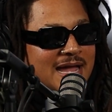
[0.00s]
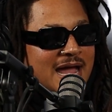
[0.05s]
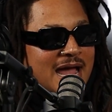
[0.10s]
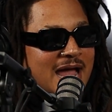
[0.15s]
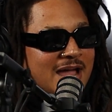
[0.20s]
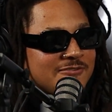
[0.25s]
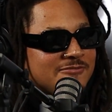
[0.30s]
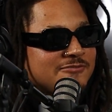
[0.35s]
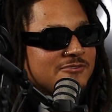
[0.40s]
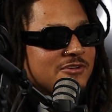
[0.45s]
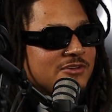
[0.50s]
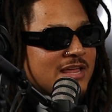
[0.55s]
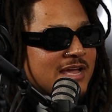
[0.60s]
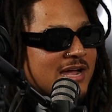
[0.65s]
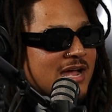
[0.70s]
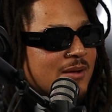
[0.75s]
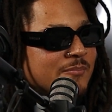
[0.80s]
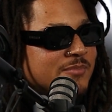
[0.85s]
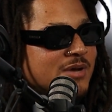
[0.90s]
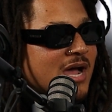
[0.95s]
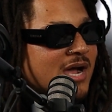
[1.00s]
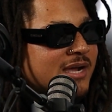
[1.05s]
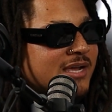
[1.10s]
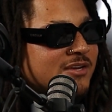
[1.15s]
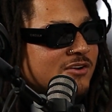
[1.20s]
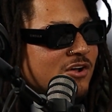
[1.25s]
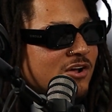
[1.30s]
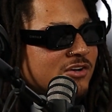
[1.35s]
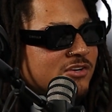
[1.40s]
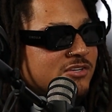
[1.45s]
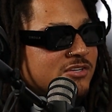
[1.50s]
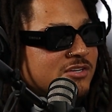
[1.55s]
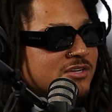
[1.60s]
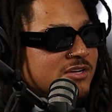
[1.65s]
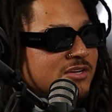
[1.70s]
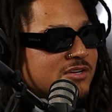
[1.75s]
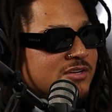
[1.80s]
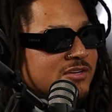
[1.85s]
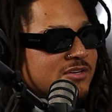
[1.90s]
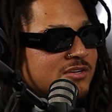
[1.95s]
I feel like I'm knocking on
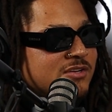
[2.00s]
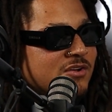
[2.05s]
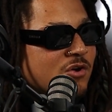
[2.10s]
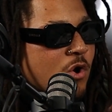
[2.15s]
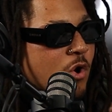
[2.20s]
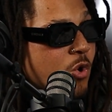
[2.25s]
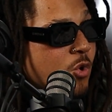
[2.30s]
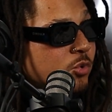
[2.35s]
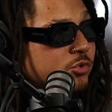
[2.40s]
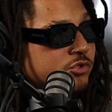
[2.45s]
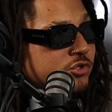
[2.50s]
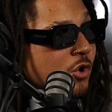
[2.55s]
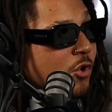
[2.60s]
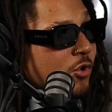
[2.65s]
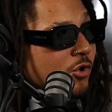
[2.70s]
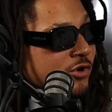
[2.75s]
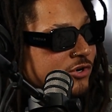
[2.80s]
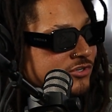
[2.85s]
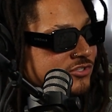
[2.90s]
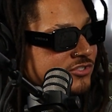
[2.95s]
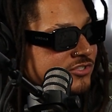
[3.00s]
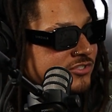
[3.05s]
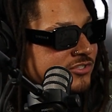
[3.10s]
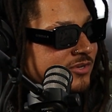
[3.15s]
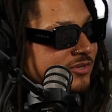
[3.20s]
old doors.